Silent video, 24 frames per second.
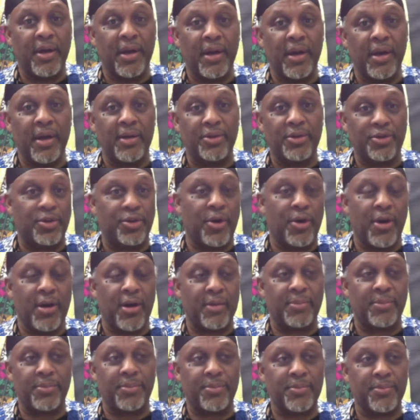talk?
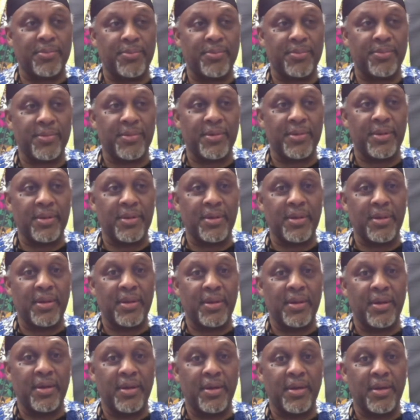
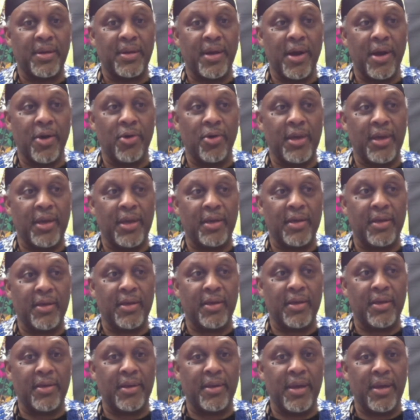Okay.
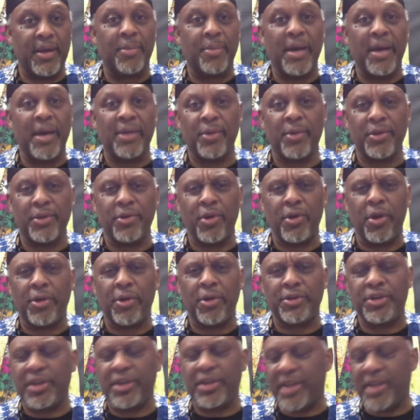And by the way, you heard
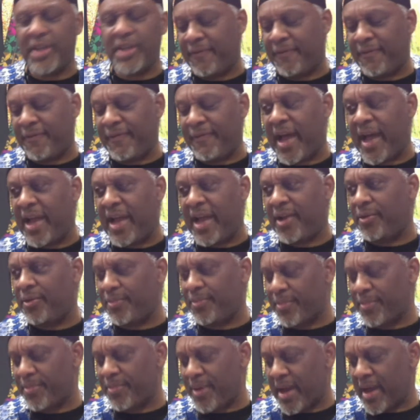she got fired
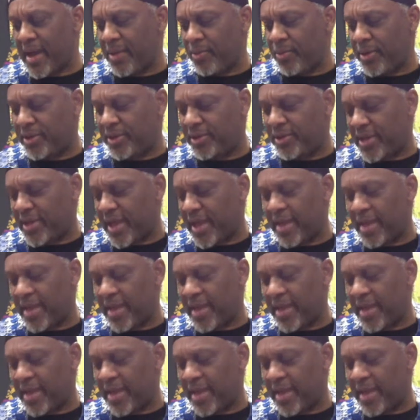by what's that?